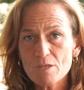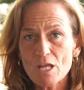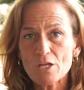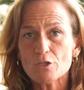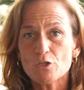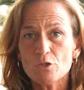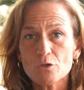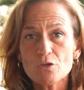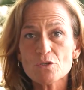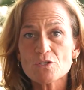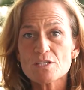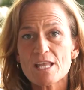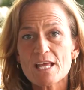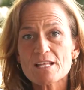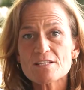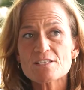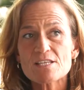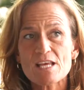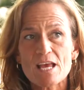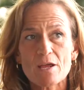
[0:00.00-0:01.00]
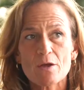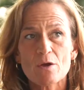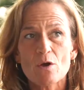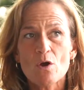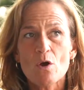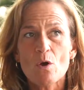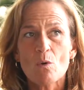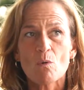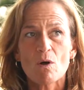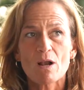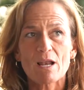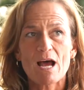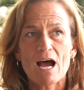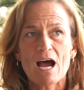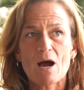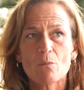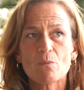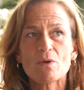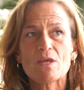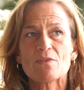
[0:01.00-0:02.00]
You could then say, well,
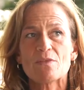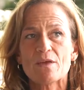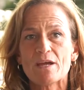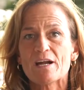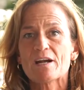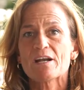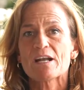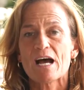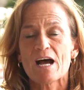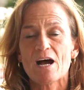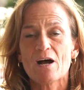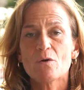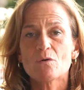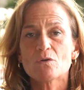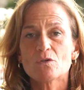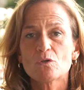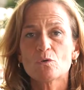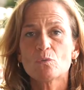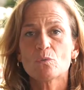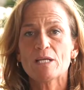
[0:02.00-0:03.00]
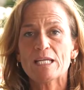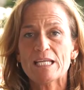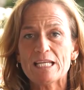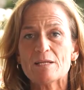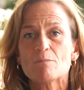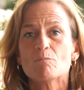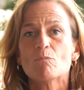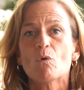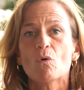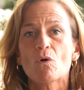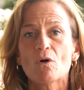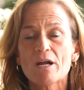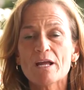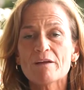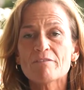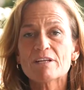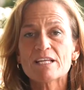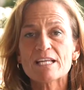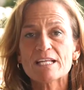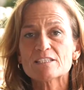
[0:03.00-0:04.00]
are we there now? Do we need more
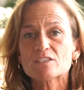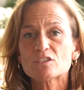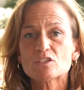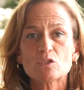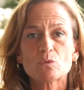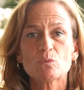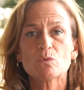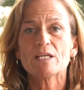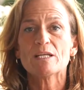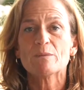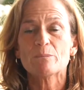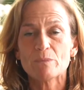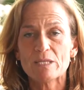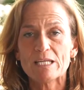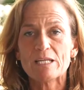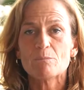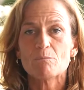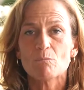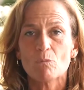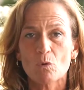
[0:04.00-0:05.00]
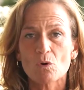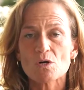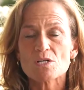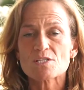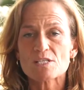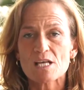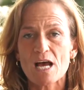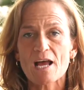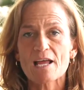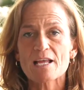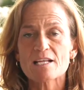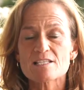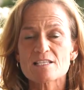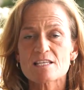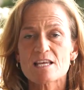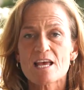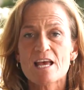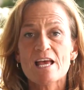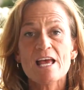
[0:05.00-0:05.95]
evidence? Do we need more science?